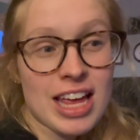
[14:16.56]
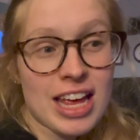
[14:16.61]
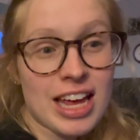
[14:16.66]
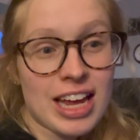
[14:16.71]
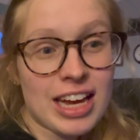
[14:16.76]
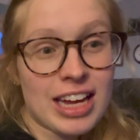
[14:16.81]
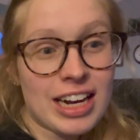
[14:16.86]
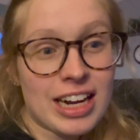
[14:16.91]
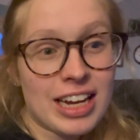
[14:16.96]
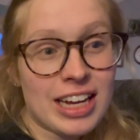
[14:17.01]

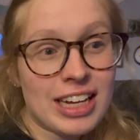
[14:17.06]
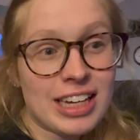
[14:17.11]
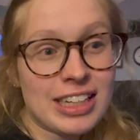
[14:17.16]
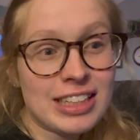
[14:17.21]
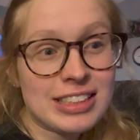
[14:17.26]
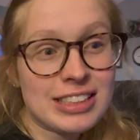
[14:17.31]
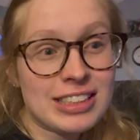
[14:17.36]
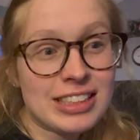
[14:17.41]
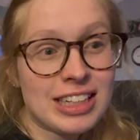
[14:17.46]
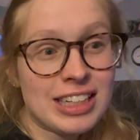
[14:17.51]
It
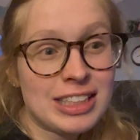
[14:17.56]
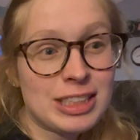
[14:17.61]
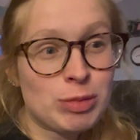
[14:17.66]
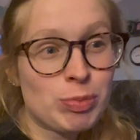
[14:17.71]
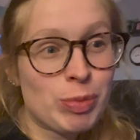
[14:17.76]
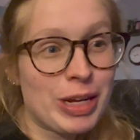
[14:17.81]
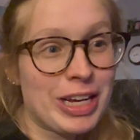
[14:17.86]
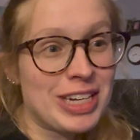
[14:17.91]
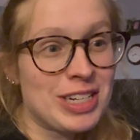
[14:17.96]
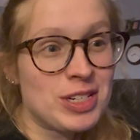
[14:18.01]
is
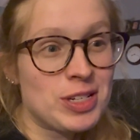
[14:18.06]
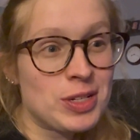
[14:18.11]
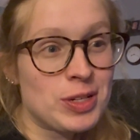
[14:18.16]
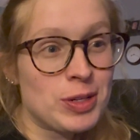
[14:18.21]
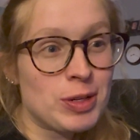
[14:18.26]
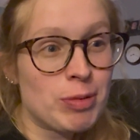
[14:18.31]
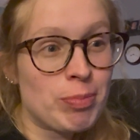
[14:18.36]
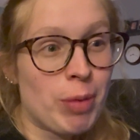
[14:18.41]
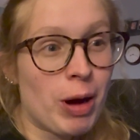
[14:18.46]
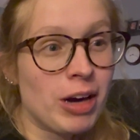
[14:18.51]
split
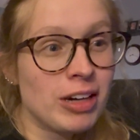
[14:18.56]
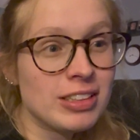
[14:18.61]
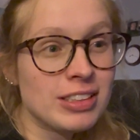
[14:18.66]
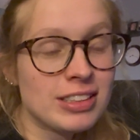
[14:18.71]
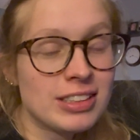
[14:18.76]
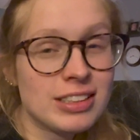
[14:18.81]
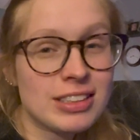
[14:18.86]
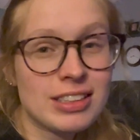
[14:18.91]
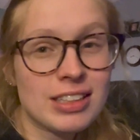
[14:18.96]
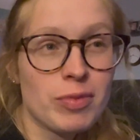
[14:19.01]
into
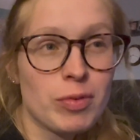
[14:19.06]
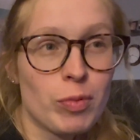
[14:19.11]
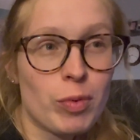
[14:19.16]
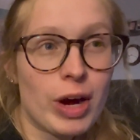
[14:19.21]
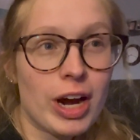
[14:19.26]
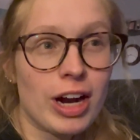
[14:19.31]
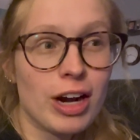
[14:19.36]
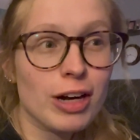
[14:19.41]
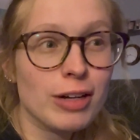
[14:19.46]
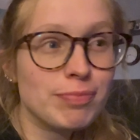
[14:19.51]
parts
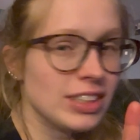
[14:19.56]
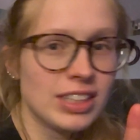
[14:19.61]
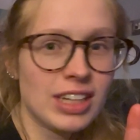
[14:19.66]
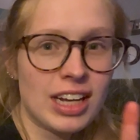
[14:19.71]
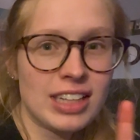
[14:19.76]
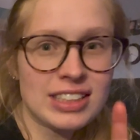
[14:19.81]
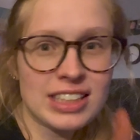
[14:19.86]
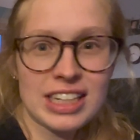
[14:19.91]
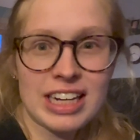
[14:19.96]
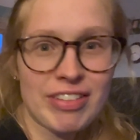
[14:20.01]
where a
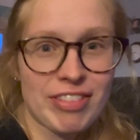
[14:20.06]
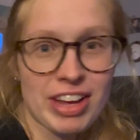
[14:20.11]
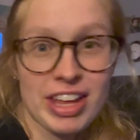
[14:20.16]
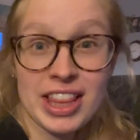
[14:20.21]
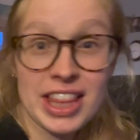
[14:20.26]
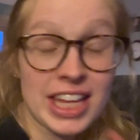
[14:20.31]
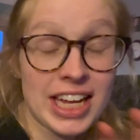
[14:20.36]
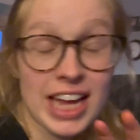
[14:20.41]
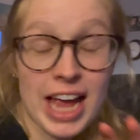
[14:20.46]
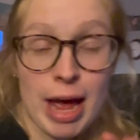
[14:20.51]
significant
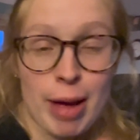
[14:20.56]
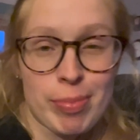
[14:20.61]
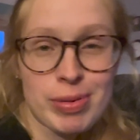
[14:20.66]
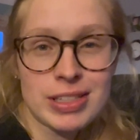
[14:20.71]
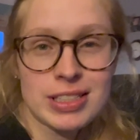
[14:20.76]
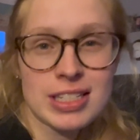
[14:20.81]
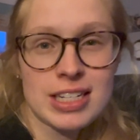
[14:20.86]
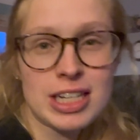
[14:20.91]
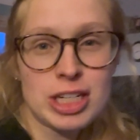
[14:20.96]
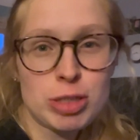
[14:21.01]
thing
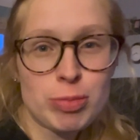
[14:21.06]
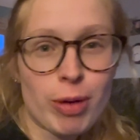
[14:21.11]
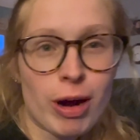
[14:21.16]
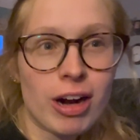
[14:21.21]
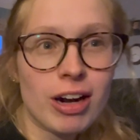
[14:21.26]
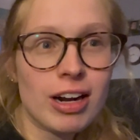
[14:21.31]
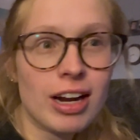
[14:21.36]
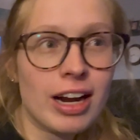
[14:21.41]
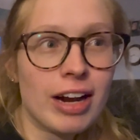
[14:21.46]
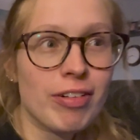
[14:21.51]
happens in each
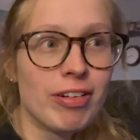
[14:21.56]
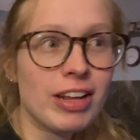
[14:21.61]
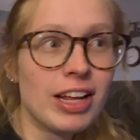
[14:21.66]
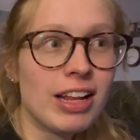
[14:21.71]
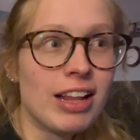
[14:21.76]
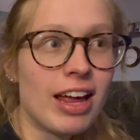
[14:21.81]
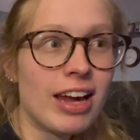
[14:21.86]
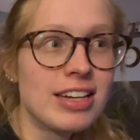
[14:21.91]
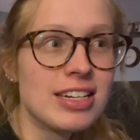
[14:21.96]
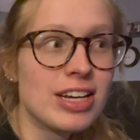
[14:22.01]
part, and I really
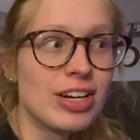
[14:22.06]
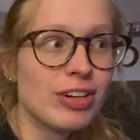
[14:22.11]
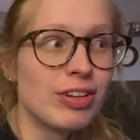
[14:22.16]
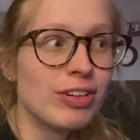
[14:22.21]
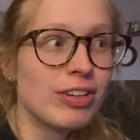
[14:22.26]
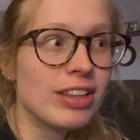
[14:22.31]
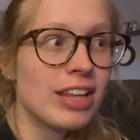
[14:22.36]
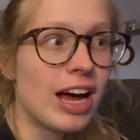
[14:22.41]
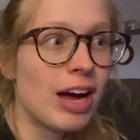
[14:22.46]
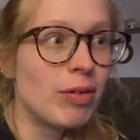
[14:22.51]
liked how
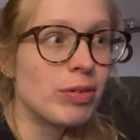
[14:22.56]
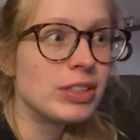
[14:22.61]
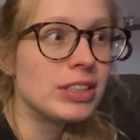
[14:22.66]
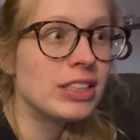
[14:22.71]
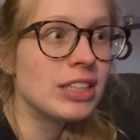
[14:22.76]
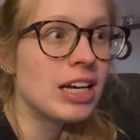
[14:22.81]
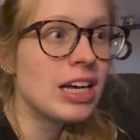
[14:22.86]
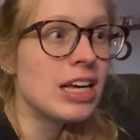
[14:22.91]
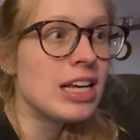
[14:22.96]
that was